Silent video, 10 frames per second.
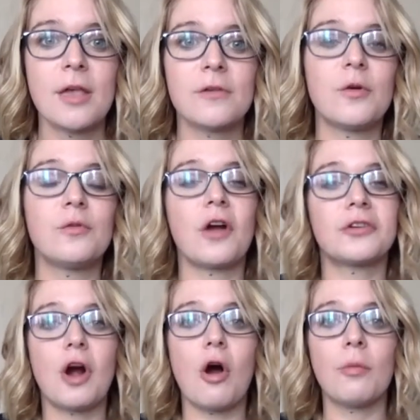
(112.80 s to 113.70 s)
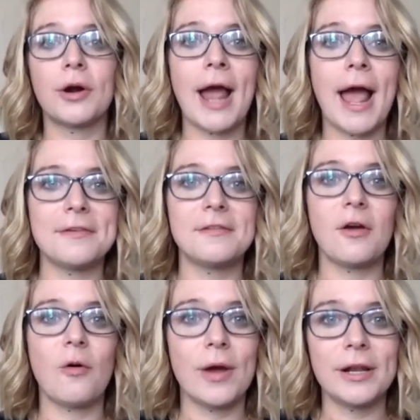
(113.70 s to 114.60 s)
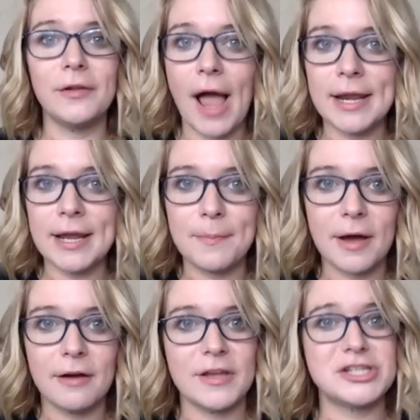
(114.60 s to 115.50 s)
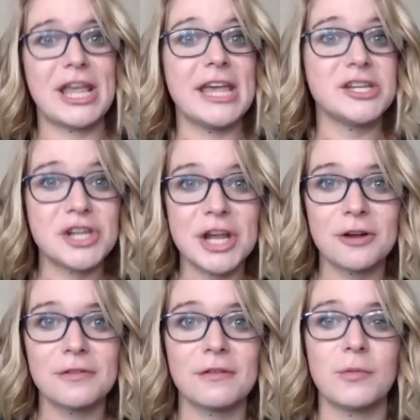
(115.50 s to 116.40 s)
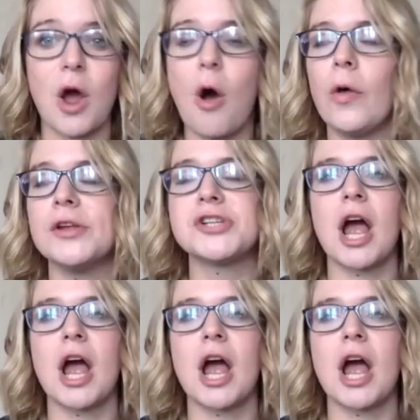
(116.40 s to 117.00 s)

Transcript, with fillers: So Doctor Carlberg has quite a lineup of education here, some knowledge.